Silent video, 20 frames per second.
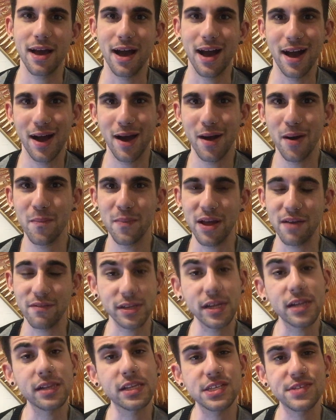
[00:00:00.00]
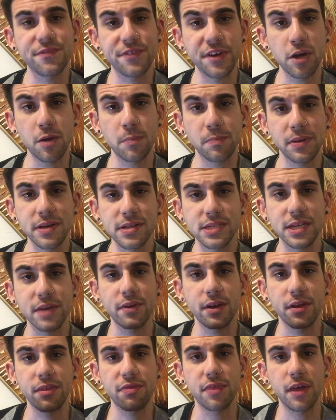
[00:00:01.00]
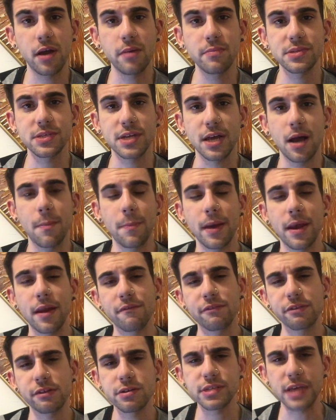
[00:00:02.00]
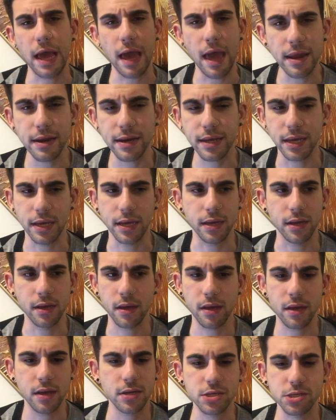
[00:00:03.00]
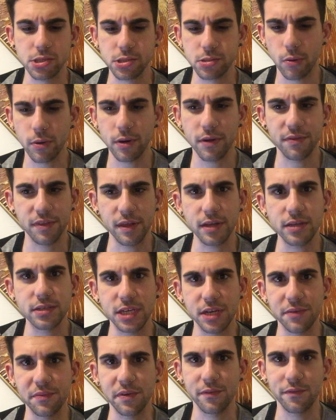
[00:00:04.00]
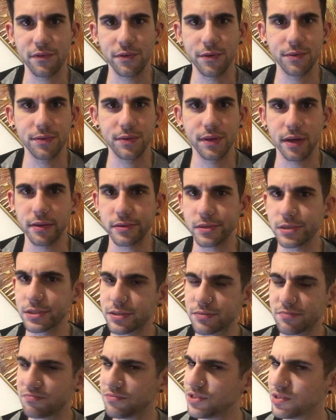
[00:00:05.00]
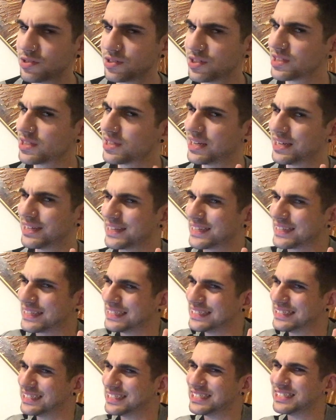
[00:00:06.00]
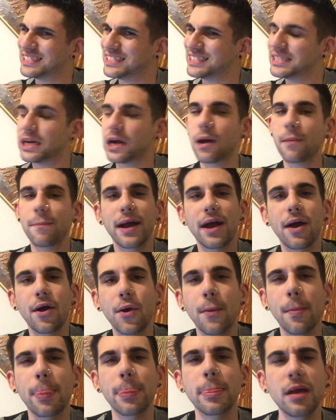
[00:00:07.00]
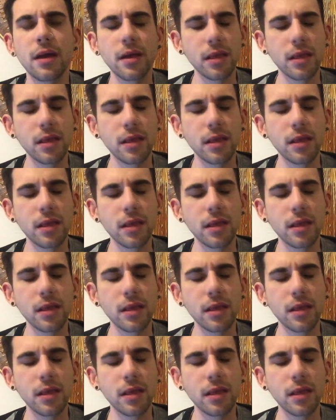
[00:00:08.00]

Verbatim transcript: Um, if you like this video, please give it a thumbs up. And if there's any sort of Thanksgiving food that just you're just kind of like uh about,